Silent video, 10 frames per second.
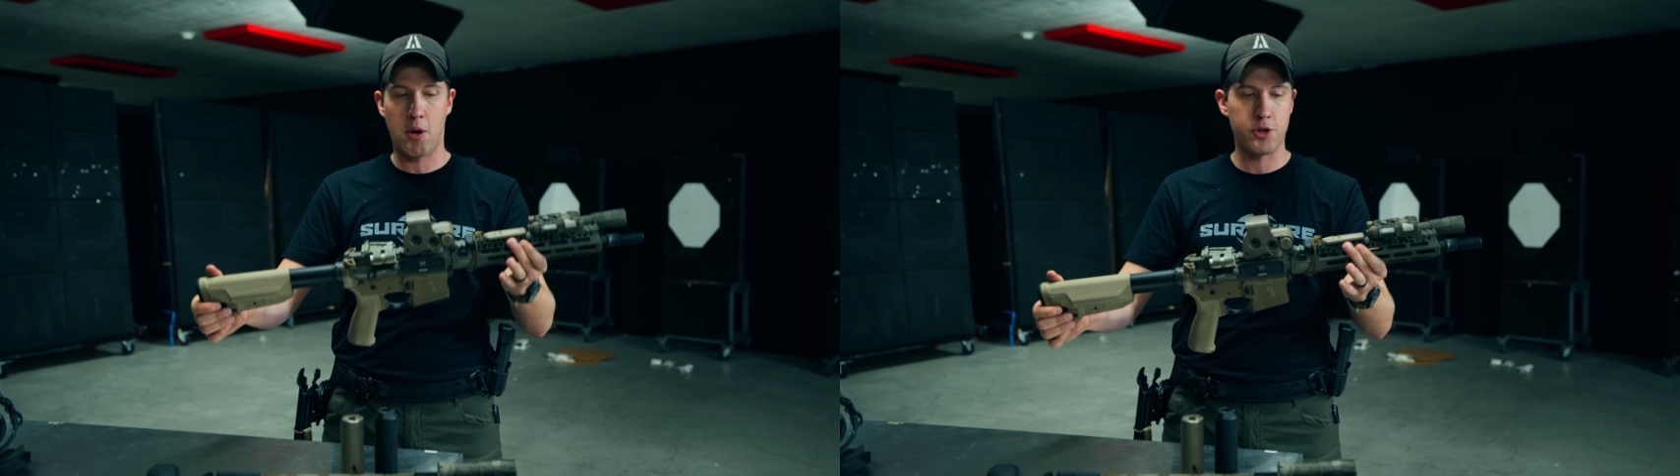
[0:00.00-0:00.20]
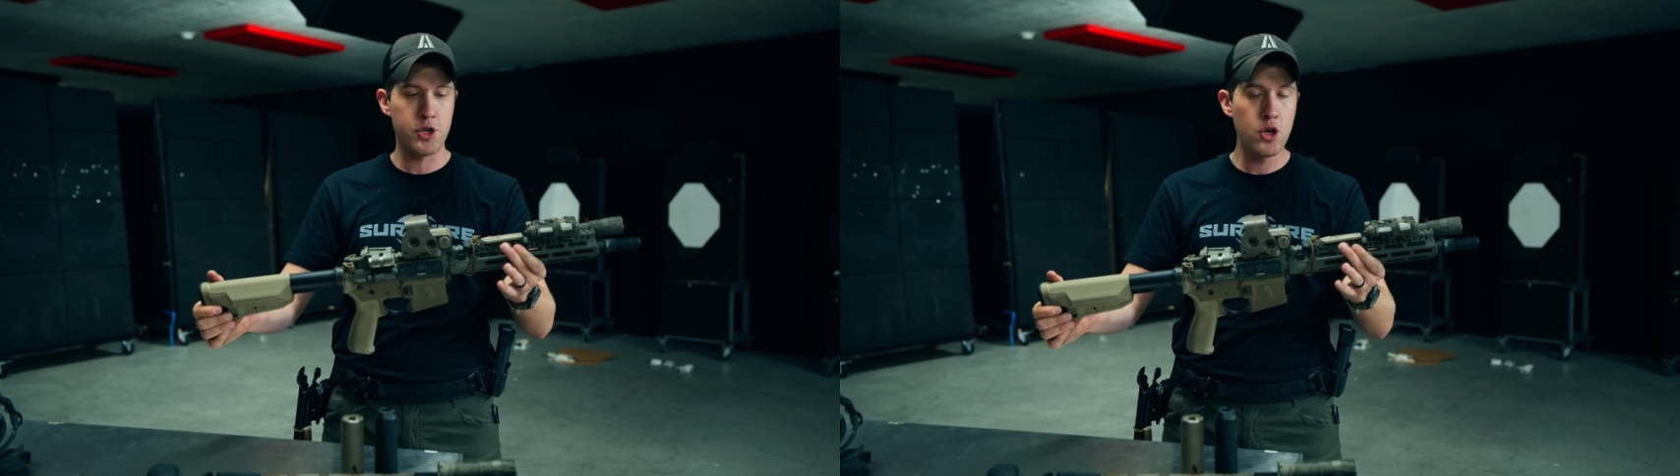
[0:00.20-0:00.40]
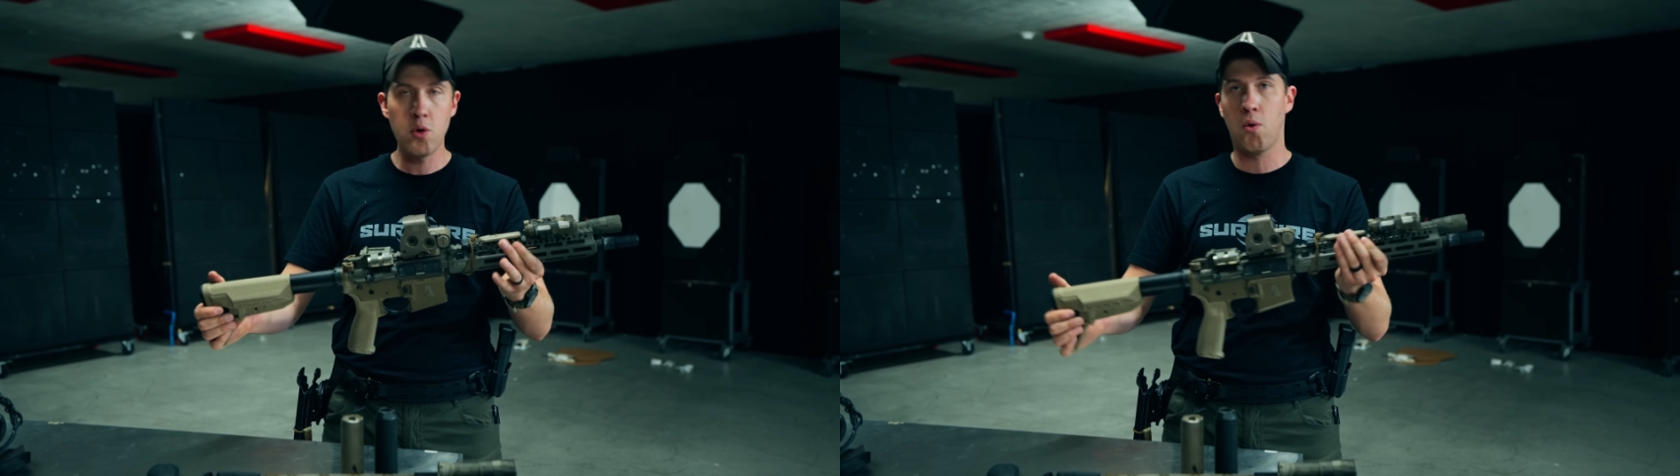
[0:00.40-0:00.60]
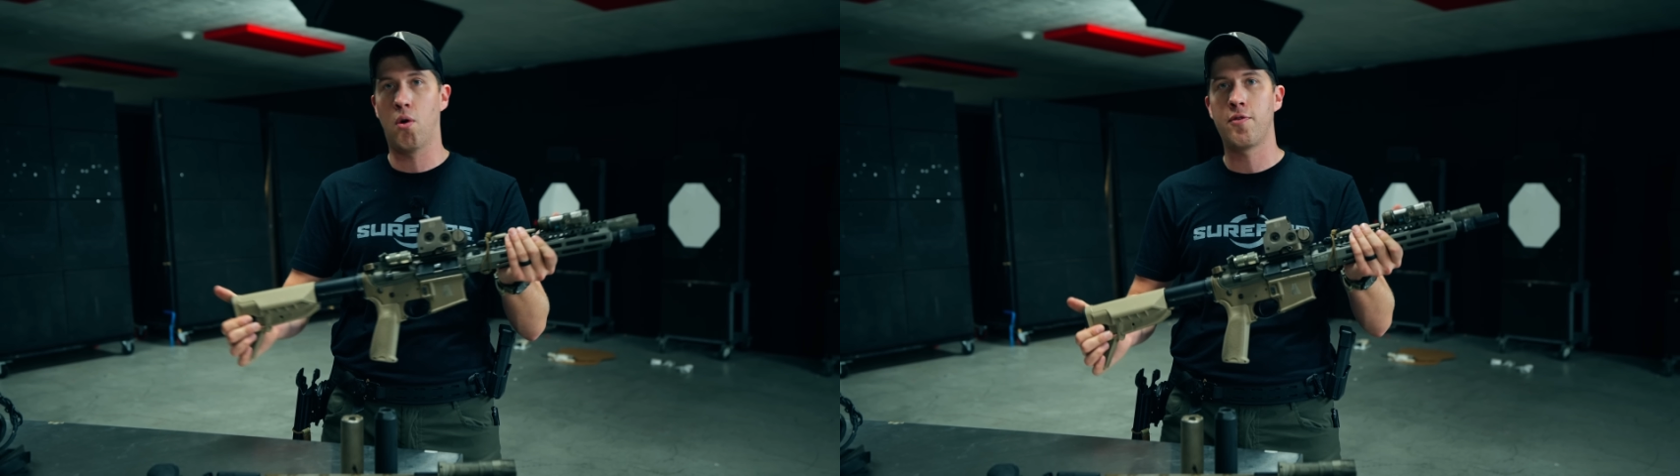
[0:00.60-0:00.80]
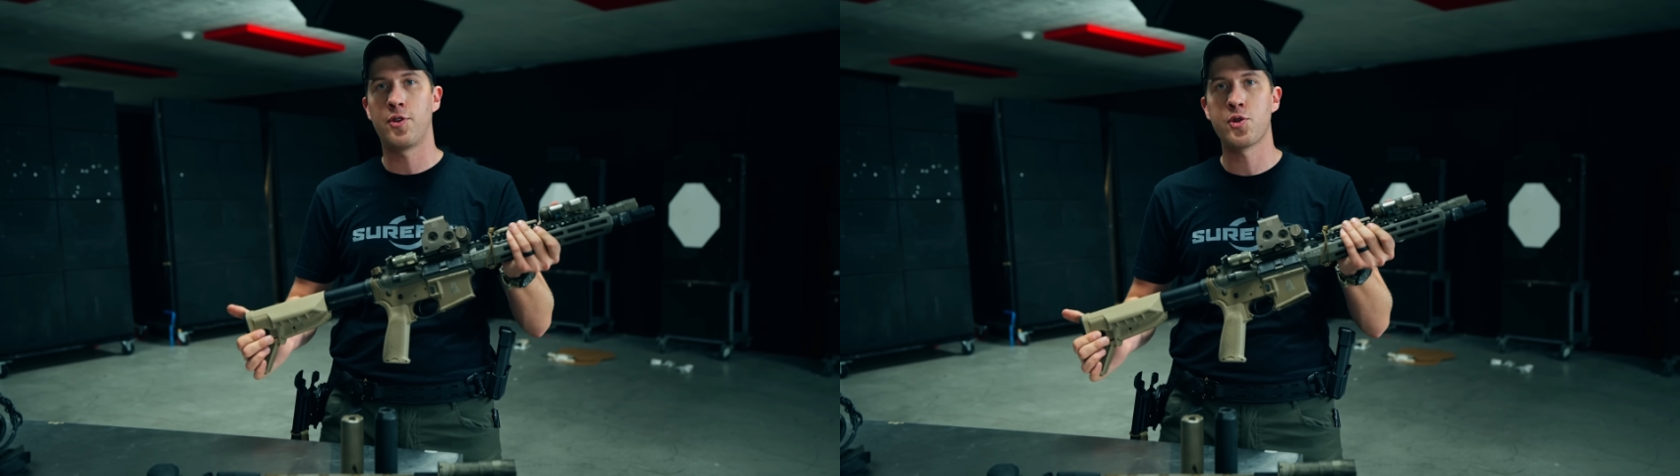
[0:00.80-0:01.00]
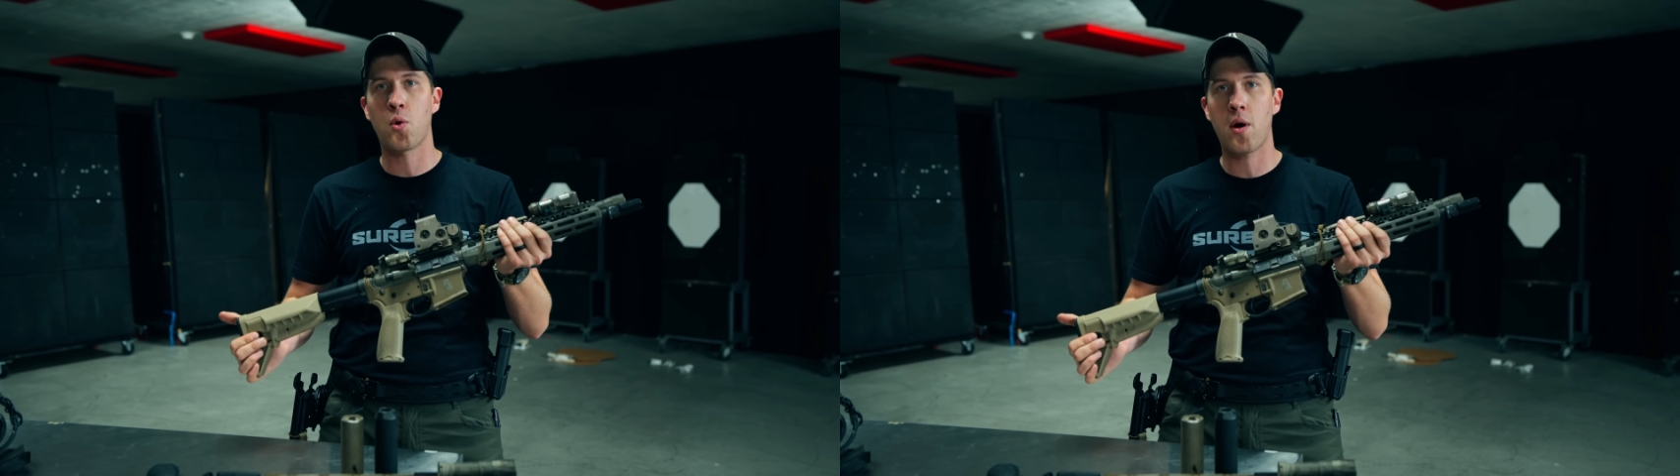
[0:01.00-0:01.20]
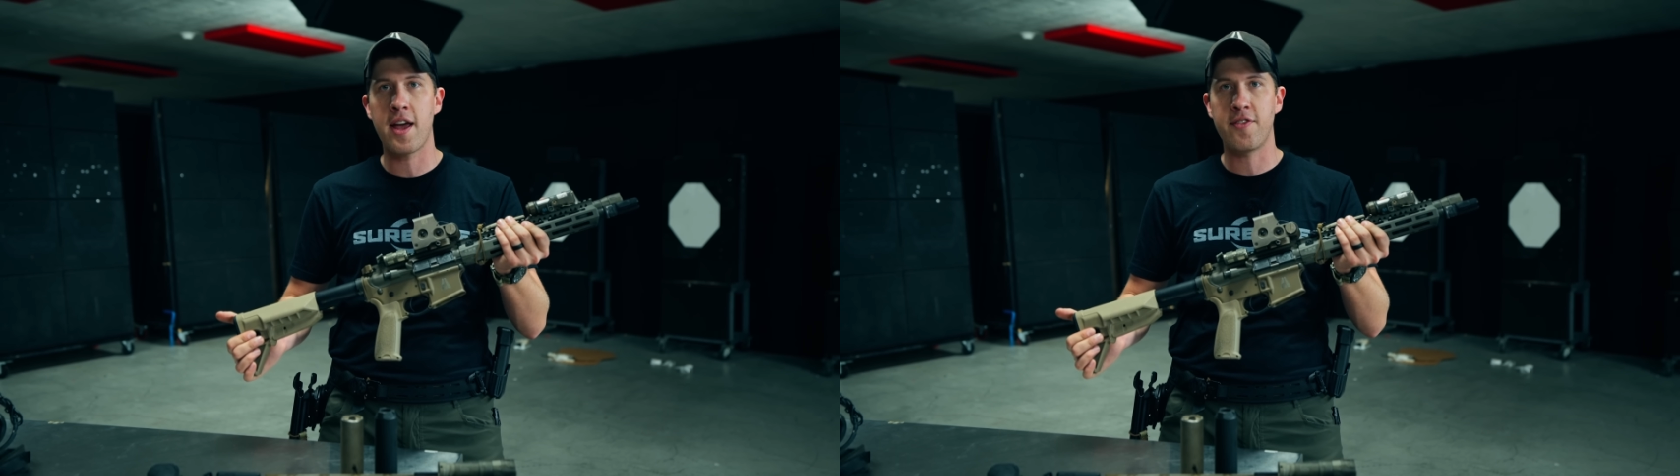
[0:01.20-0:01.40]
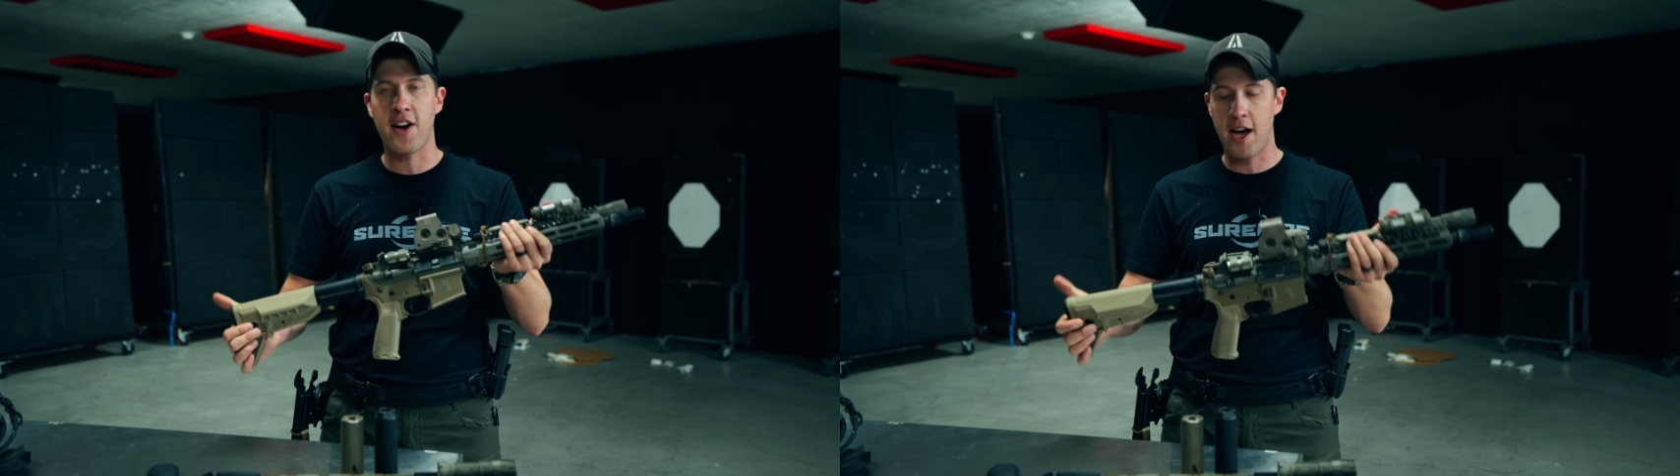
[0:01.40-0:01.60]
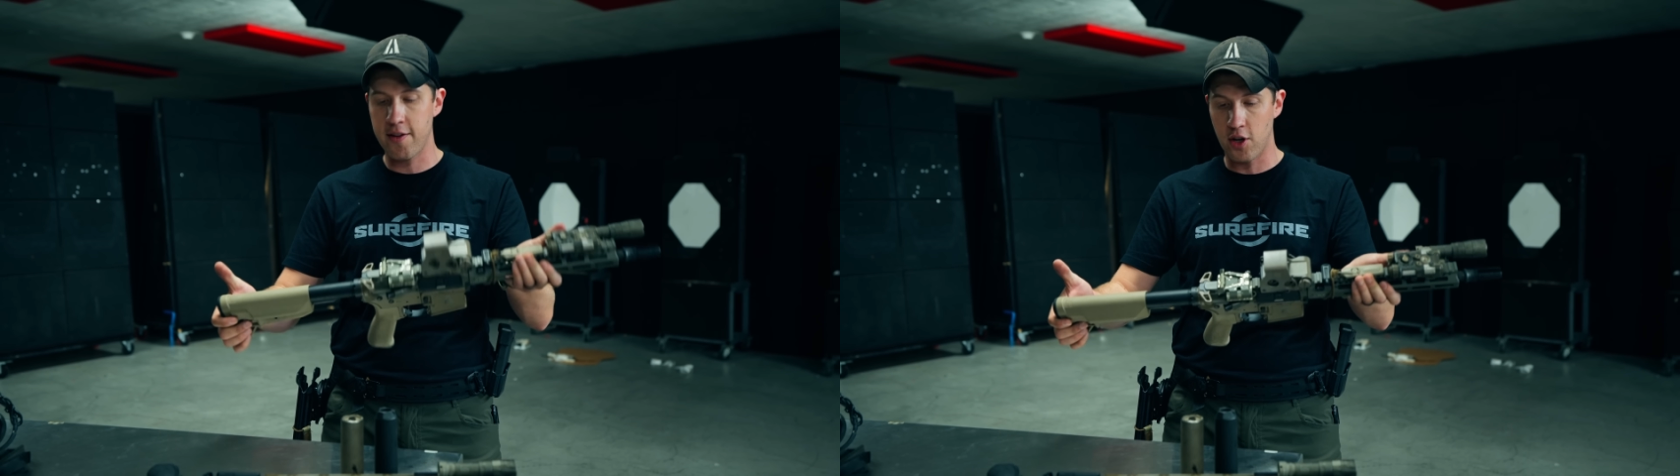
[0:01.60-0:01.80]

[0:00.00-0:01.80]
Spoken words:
Mark II or a Voltor A5,